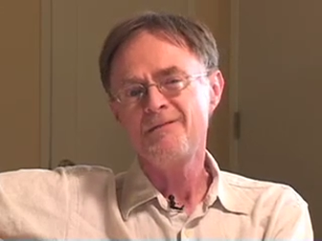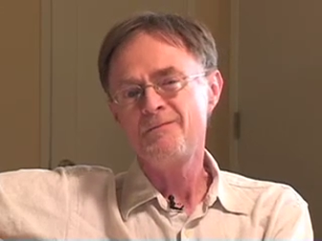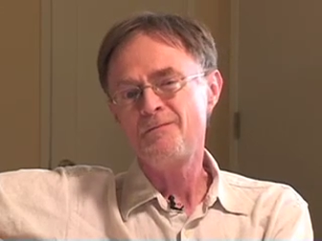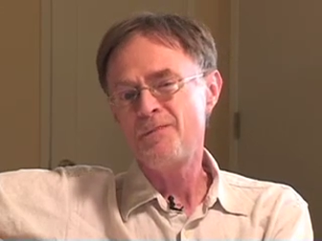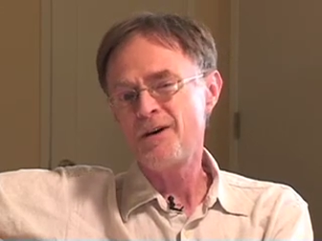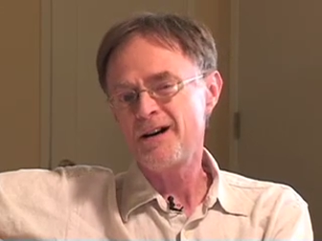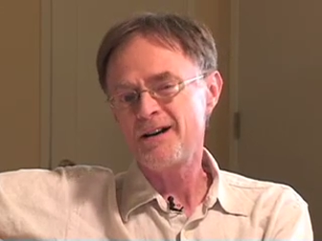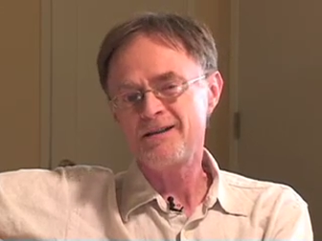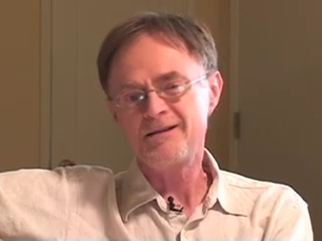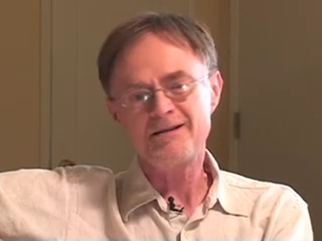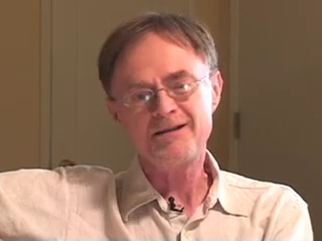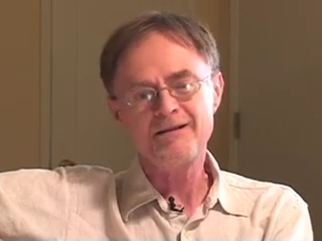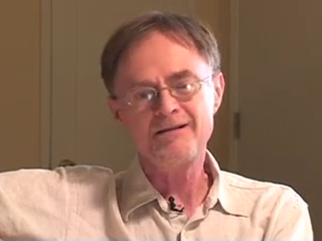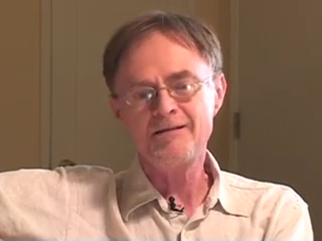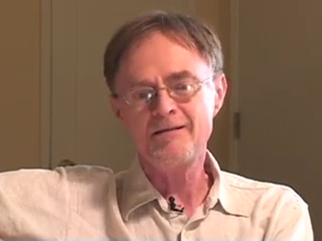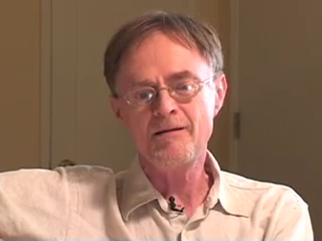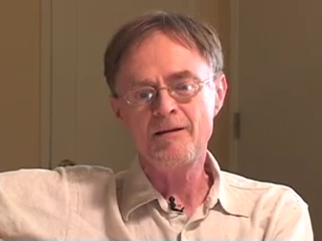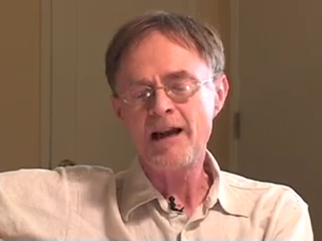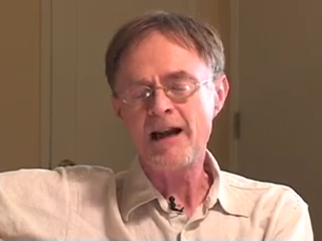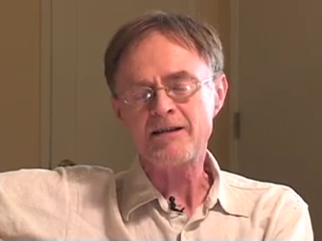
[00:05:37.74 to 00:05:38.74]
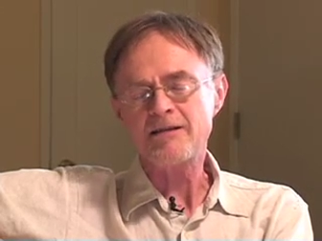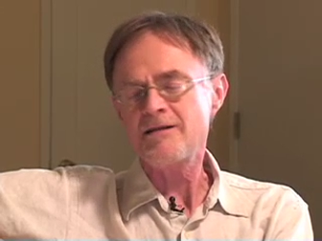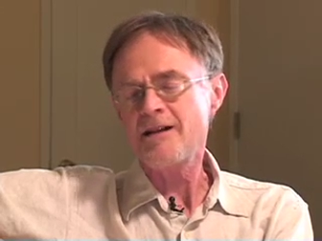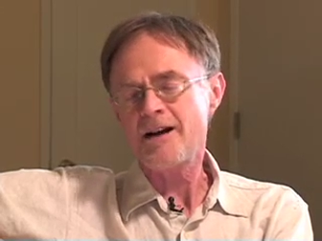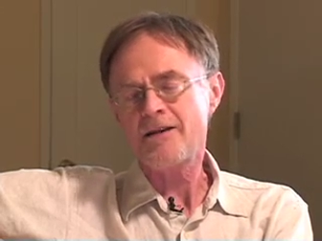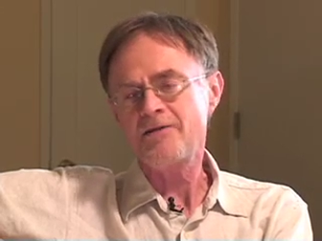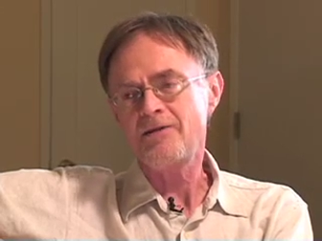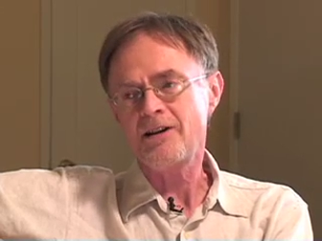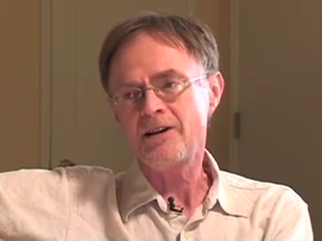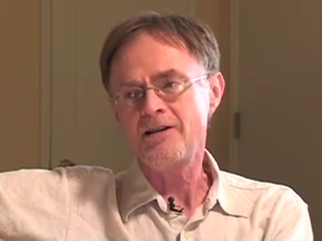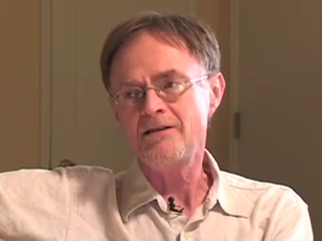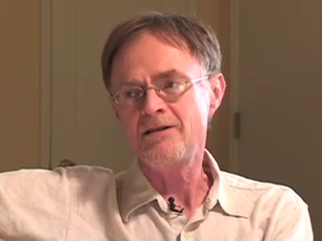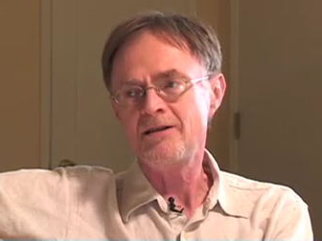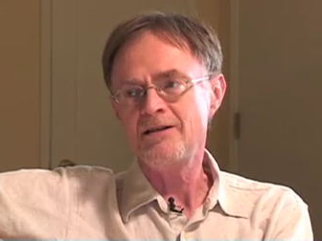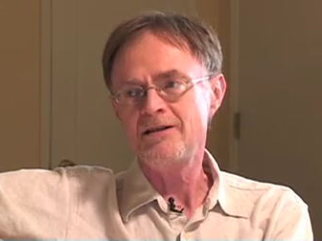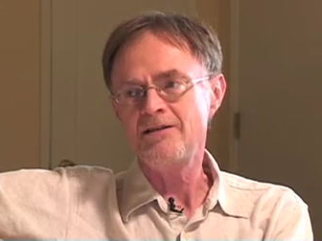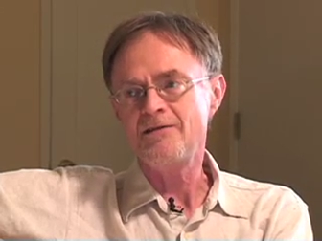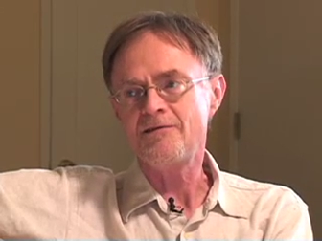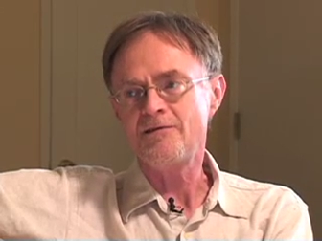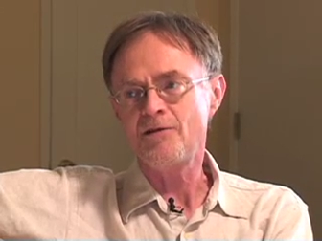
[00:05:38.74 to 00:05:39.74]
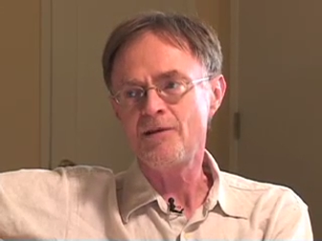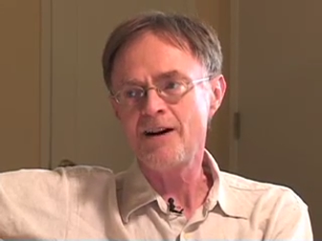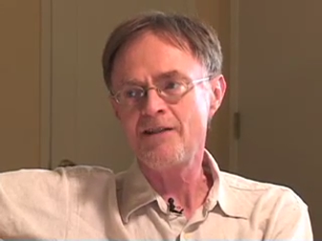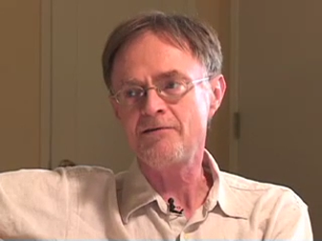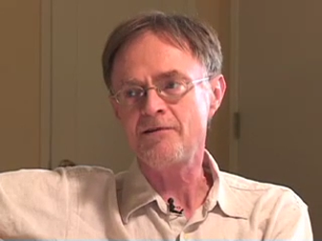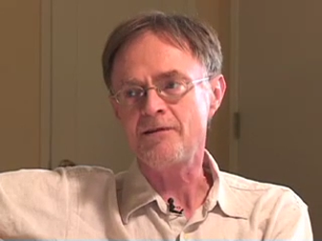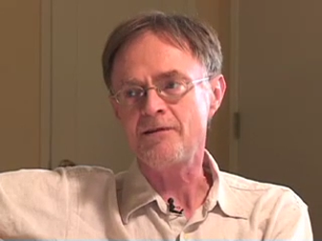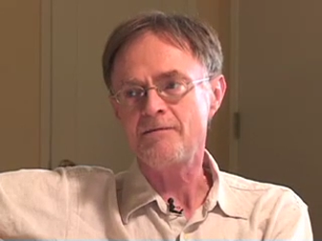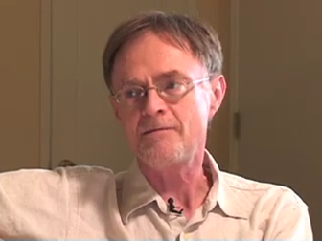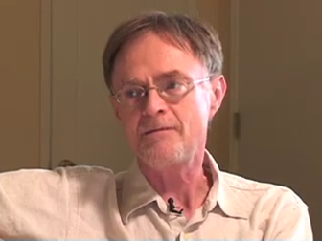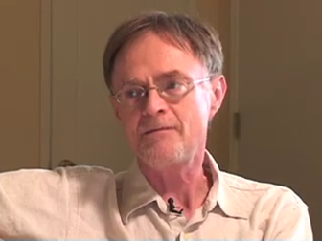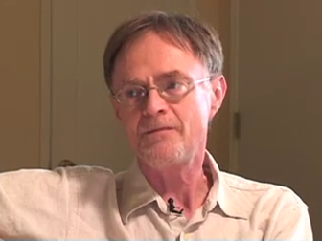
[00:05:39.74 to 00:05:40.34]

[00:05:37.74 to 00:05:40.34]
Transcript: But that's not going to continue forever